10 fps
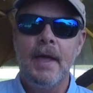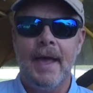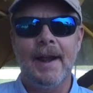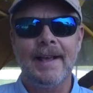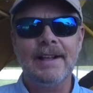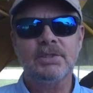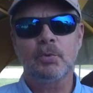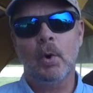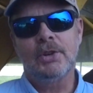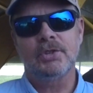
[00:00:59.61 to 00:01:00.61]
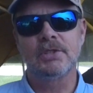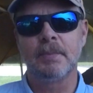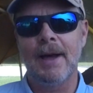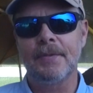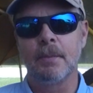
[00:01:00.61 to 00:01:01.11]
And I got some questions
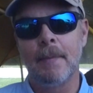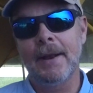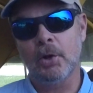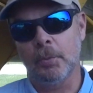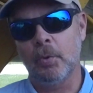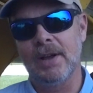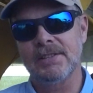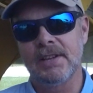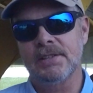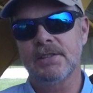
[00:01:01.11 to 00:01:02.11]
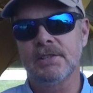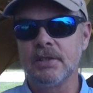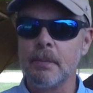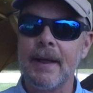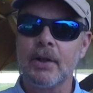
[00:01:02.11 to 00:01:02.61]
about the medical processes and
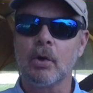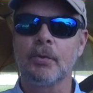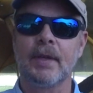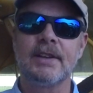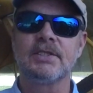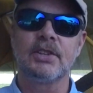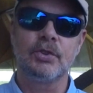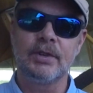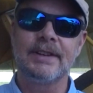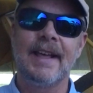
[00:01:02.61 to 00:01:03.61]
the medical things that you need to